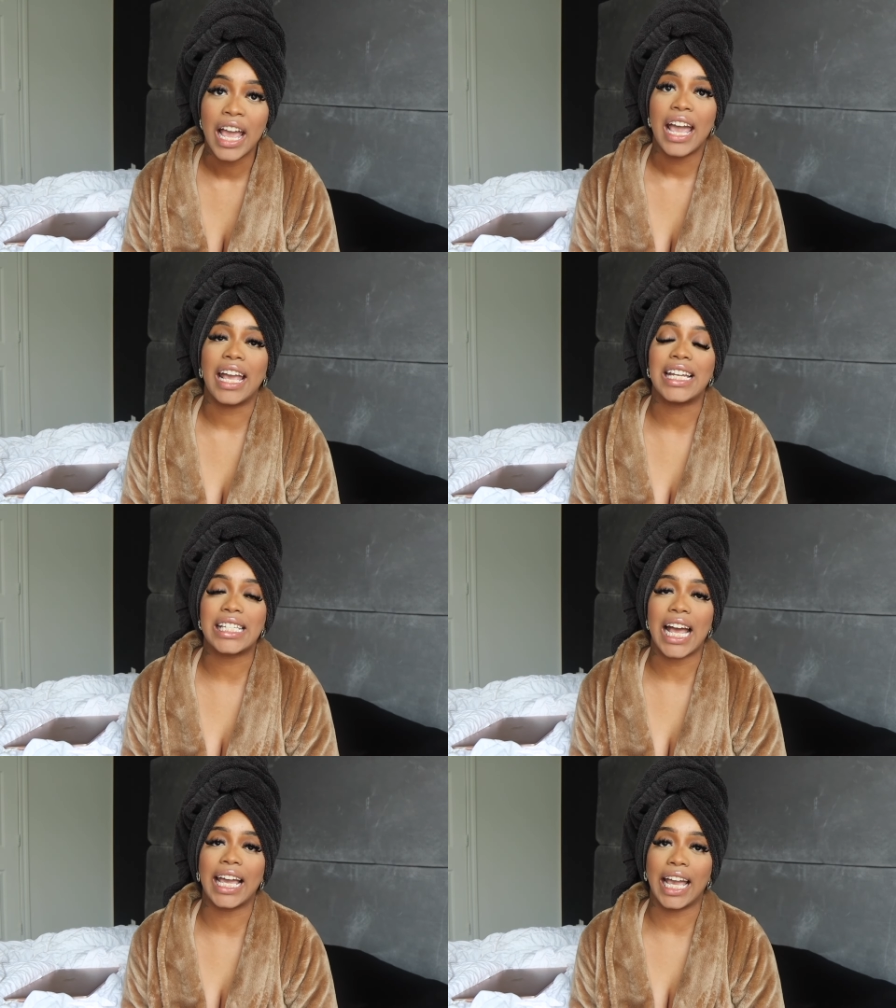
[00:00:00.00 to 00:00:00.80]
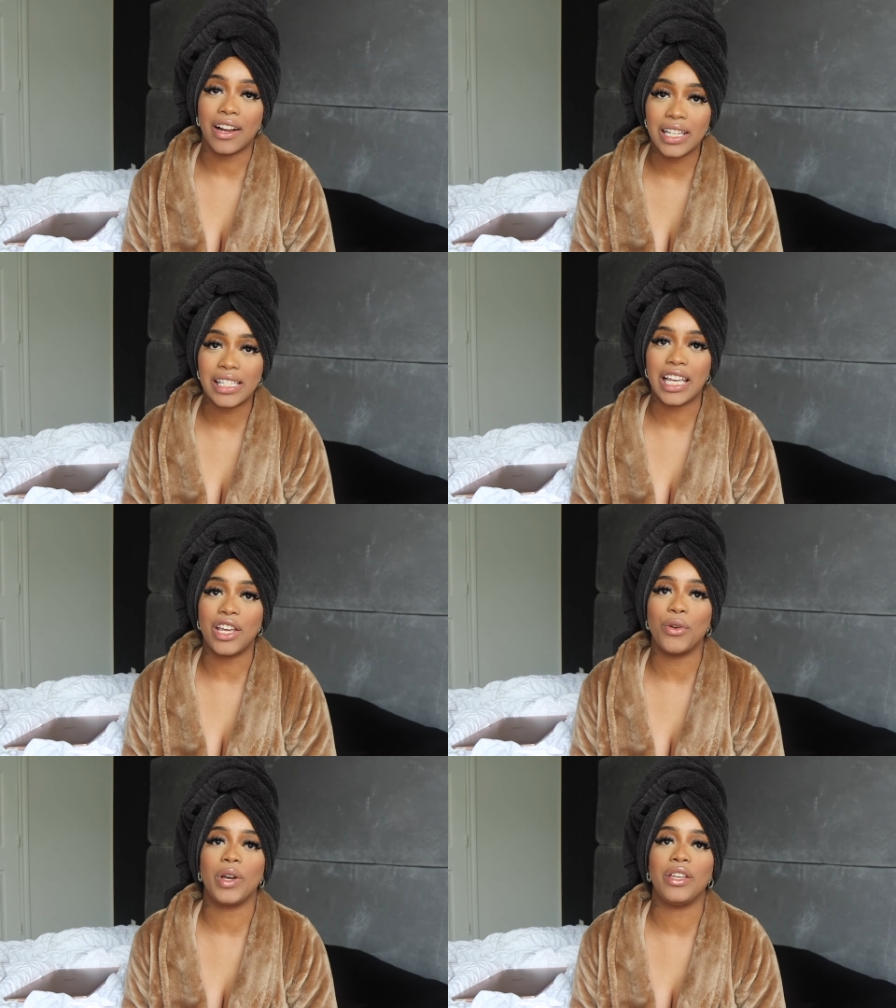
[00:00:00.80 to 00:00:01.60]
And he said, I guarantee
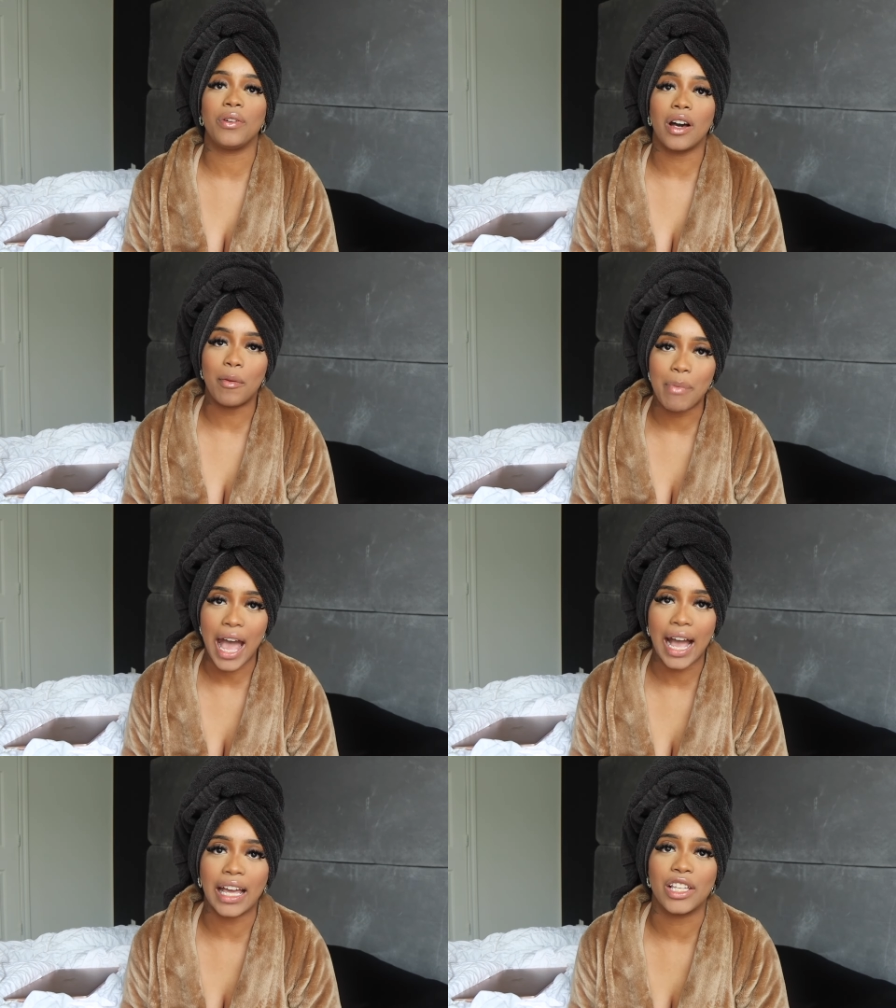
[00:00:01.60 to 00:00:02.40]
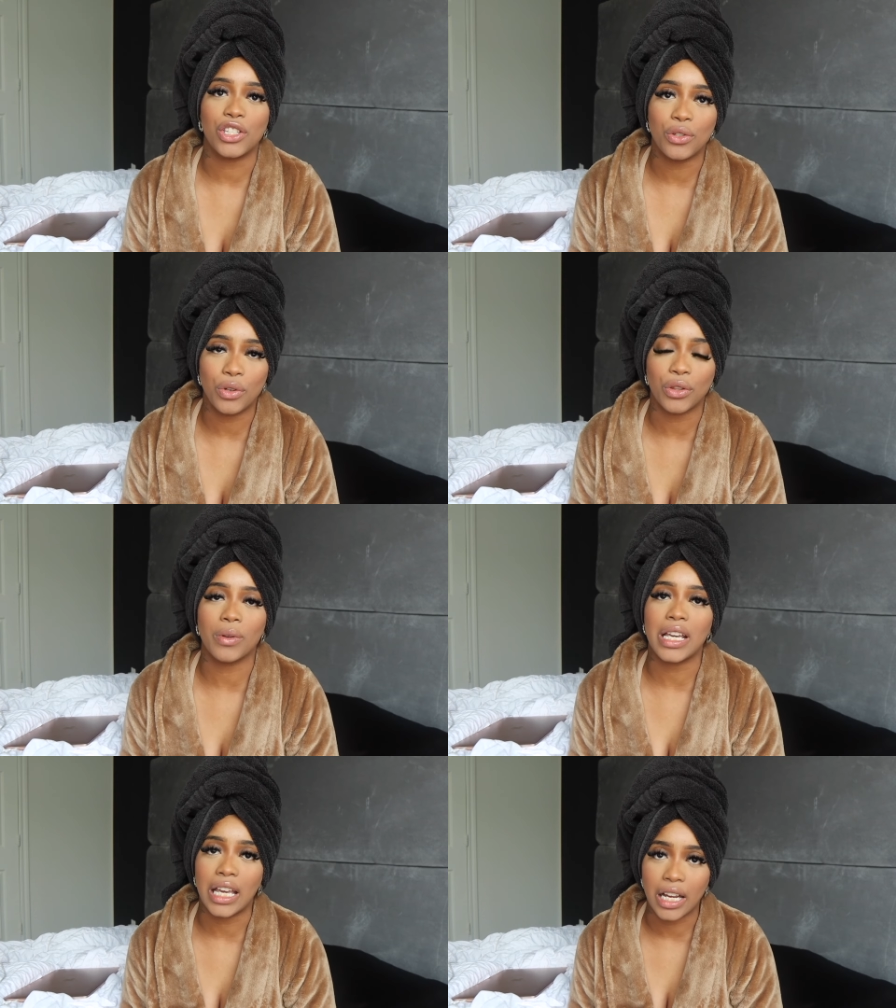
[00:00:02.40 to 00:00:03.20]
you when you come back in two to
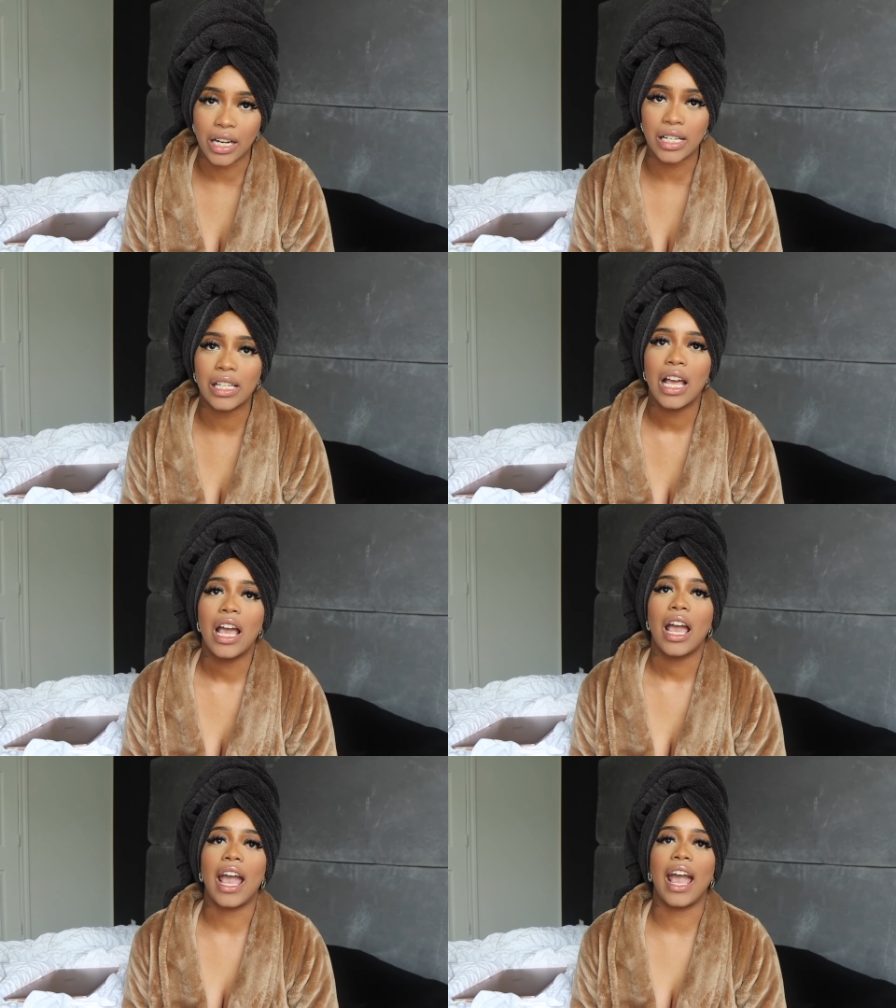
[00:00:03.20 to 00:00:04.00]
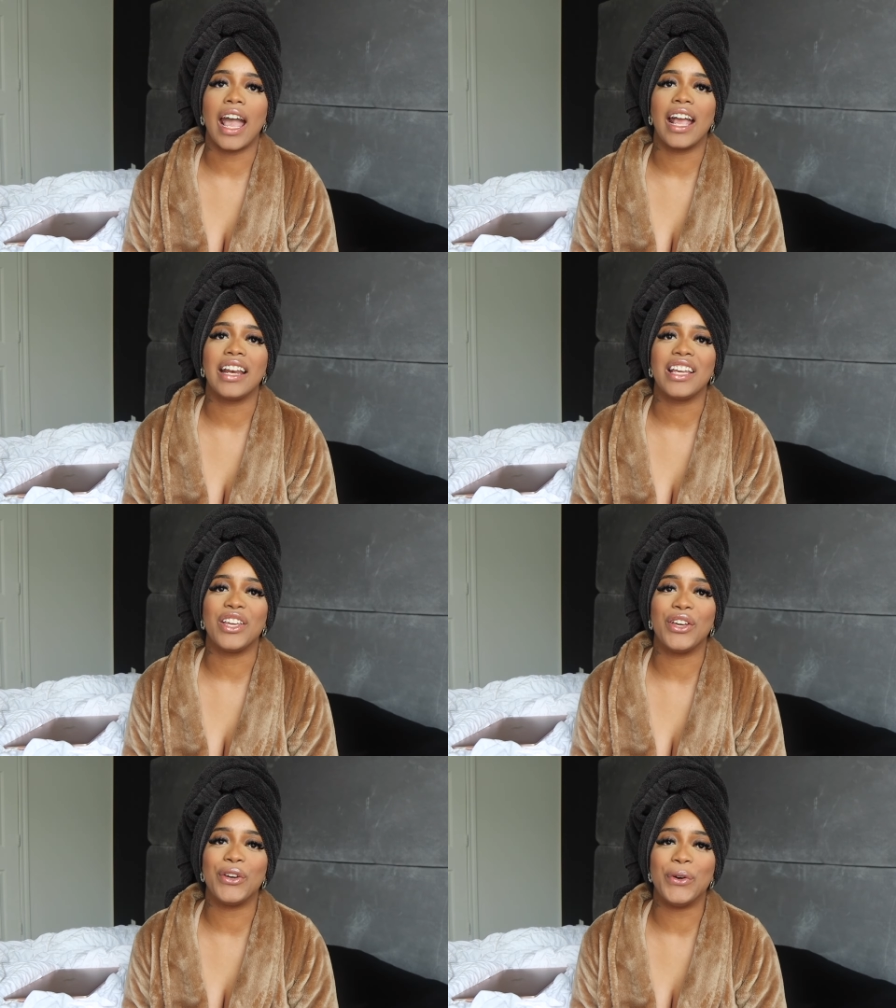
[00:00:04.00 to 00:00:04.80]
three years and
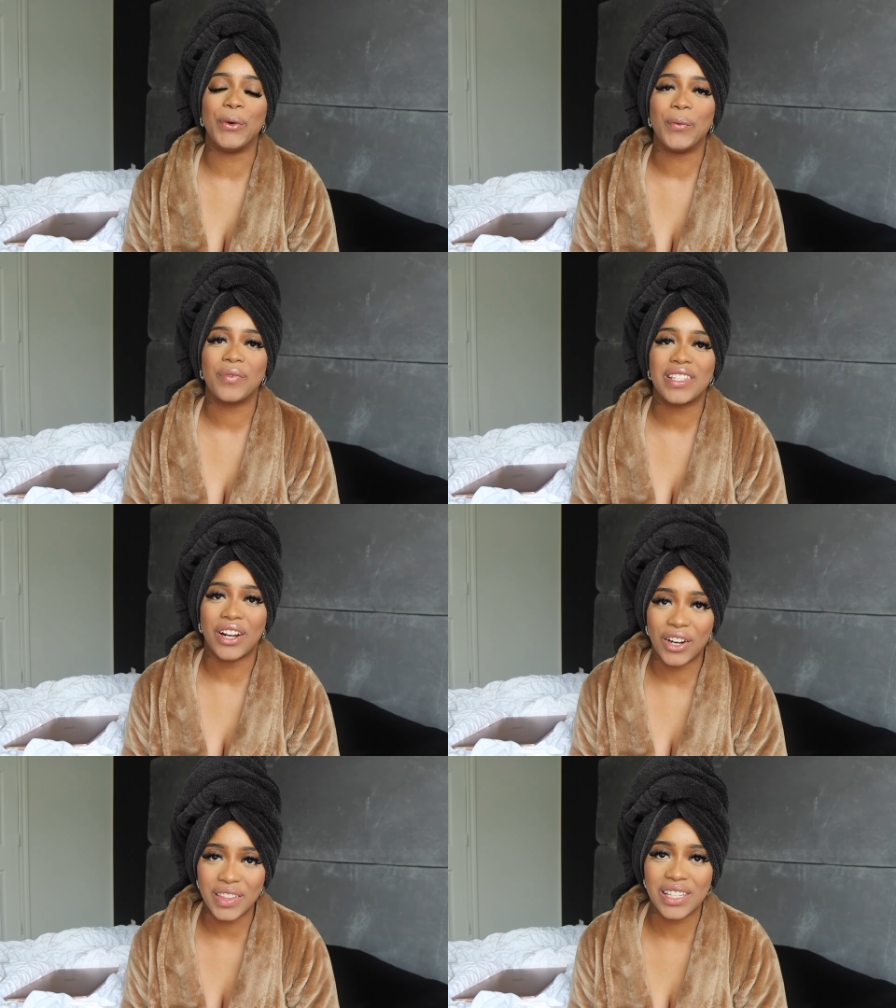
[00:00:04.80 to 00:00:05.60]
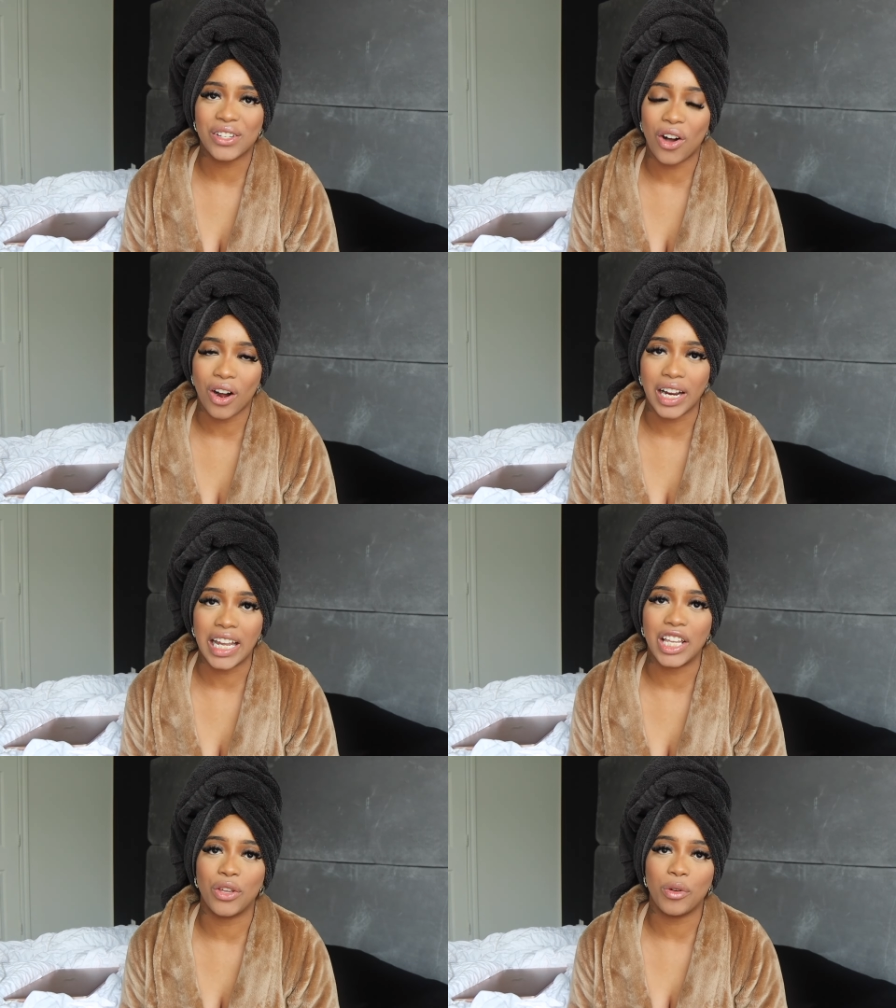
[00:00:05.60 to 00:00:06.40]
you turn this car
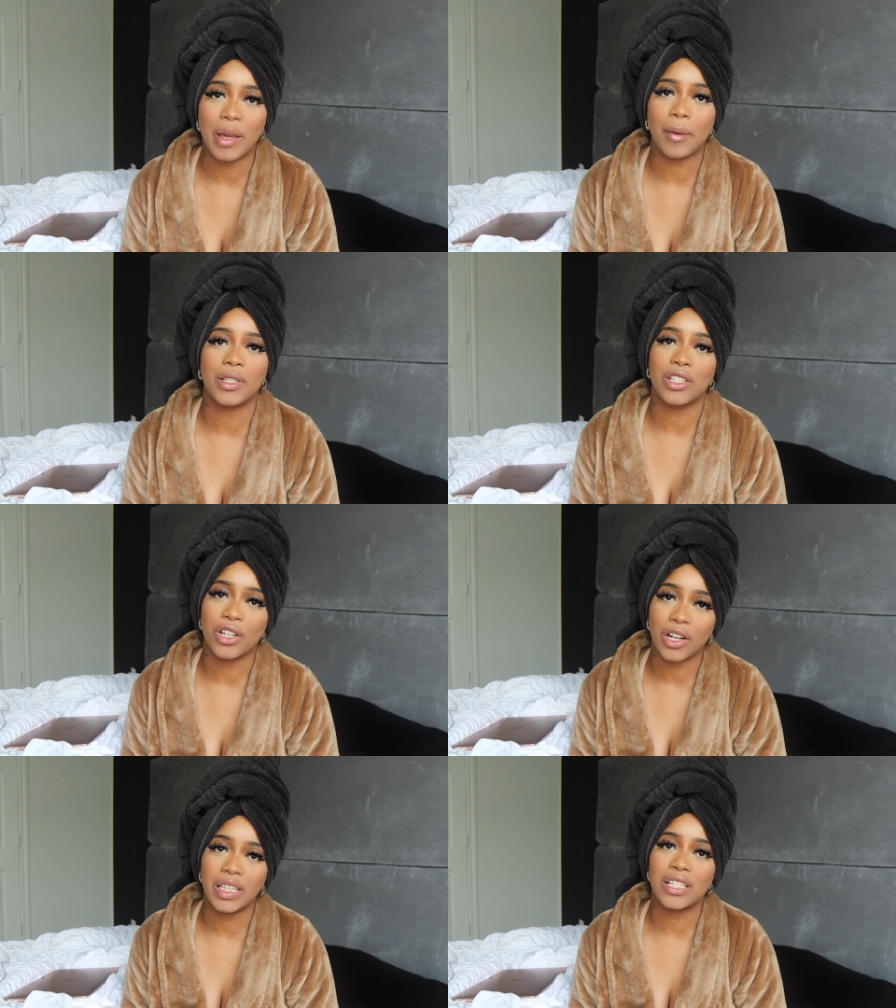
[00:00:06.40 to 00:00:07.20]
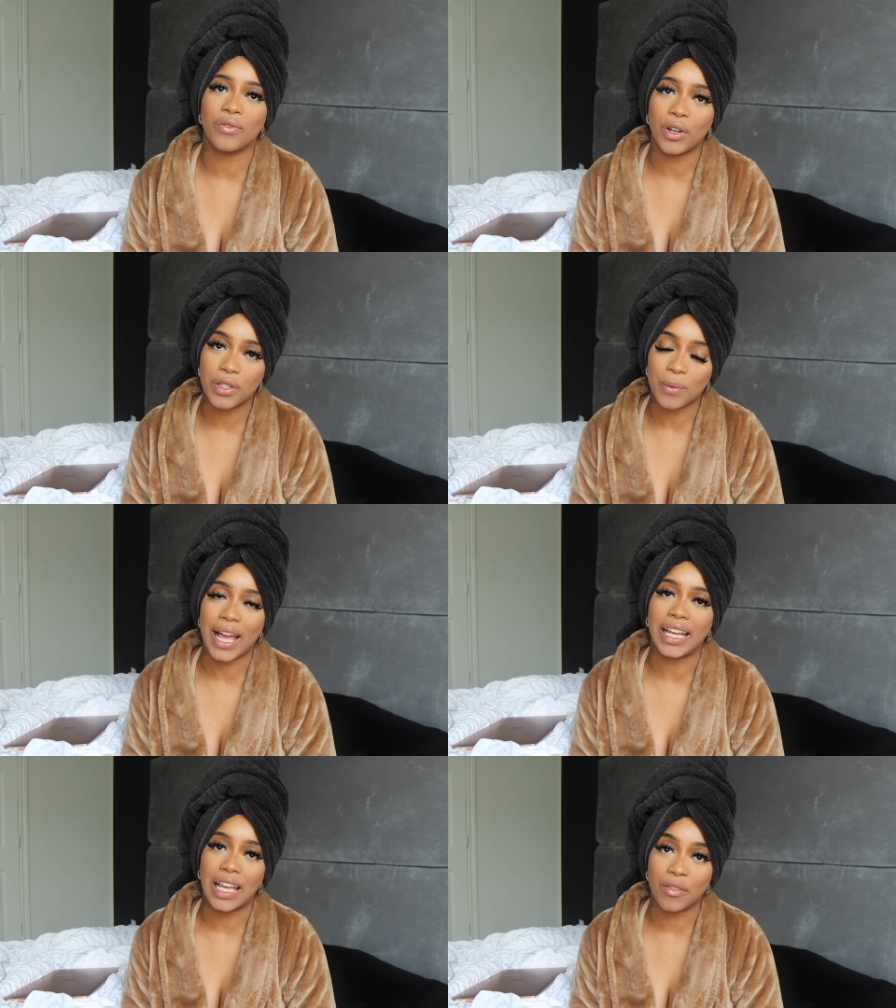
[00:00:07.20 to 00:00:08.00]
in, you will be able to turn this
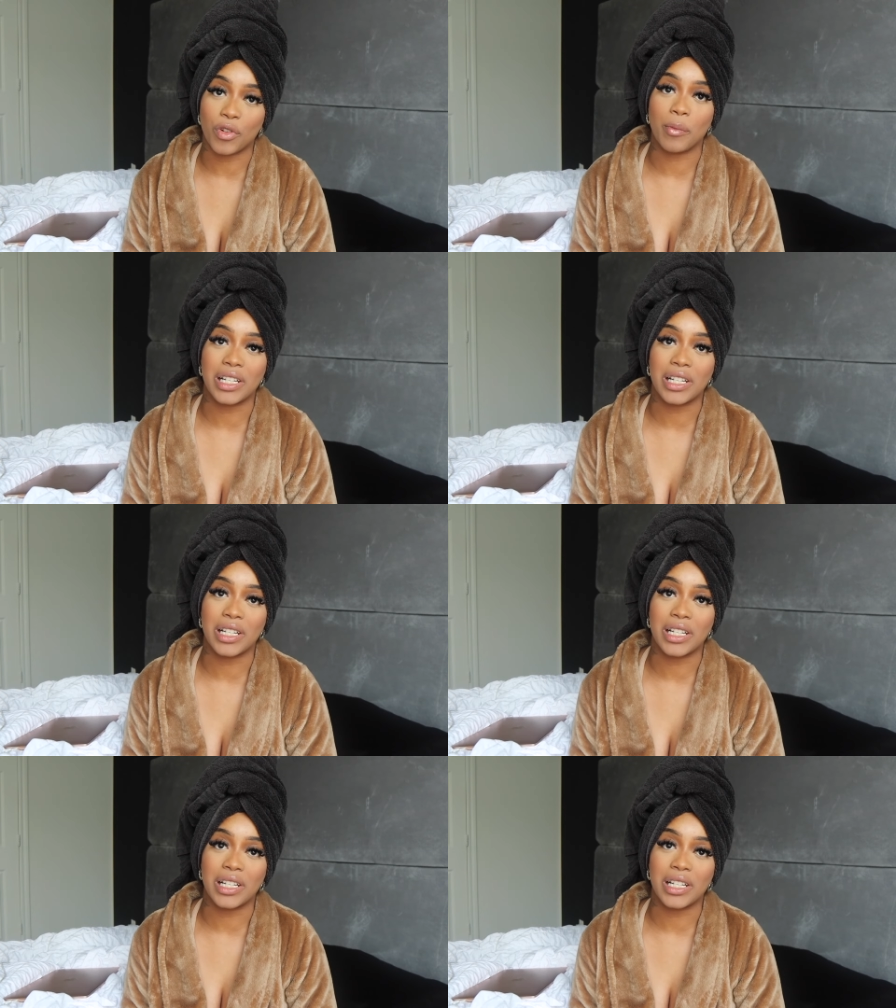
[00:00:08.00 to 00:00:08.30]
Volkswagen in for a